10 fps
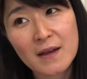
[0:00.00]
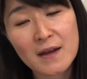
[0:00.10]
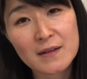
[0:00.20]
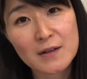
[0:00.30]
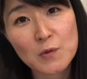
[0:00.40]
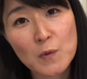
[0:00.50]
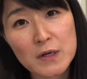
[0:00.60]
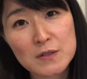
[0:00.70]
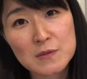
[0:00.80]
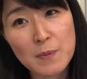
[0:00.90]
I didn't want
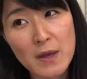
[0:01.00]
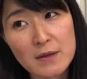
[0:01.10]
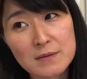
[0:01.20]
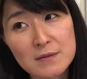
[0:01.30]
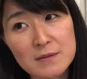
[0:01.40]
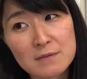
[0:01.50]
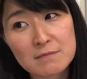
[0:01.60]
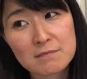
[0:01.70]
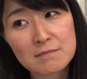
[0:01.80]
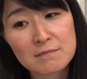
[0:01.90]
to spend
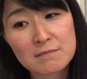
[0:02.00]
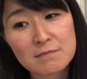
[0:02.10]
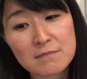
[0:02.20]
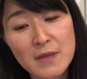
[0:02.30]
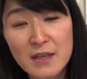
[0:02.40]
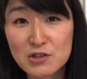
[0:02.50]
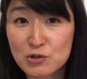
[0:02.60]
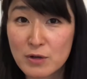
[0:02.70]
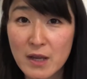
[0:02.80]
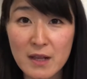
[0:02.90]

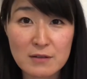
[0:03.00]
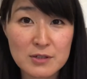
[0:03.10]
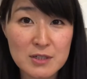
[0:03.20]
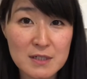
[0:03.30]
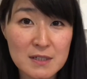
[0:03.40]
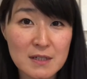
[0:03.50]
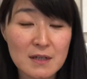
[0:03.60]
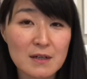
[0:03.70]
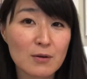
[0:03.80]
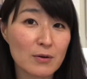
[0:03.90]
extra
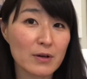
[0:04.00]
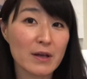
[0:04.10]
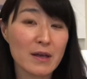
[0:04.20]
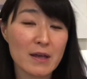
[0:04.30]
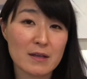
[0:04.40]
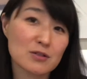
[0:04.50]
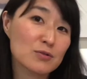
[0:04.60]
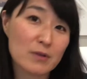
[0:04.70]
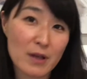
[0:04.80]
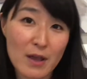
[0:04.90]
energy or
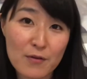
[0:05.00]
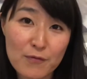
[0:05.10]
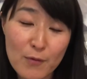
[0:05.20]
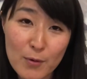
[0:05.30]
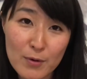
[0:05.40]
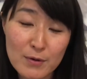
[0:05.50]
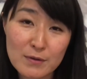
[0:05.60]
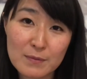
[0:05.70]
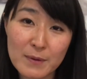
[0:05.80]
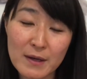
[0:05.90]
extra effort,
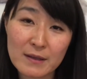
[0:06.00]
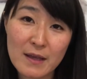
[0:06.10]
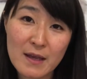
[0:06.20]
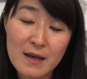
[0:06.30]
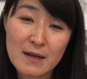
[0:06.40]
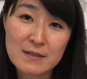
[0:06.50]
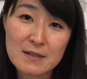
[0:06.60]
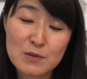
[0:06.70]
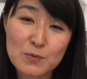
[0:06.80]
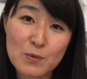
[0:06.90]
but I
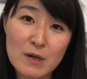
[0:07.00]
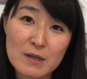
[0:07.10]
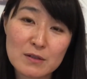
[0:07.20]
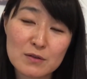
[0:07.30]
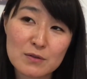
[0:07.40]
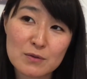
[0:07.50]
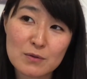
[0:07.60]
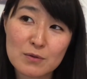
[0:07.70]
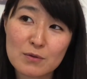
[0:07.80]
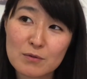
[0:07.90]
just wanted
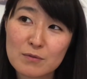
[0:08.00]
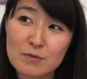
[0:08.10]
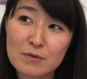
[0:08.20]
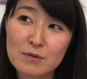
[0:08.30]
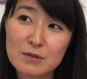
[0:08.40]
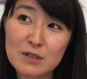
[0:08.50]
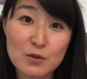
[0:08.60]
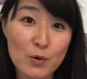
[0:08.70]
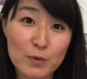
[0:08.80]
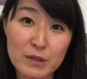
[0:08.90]
to just
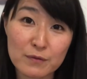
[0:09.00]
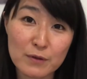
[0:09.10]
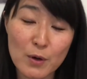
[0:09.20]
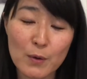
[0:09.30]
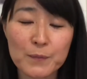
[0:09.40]
go with the flow.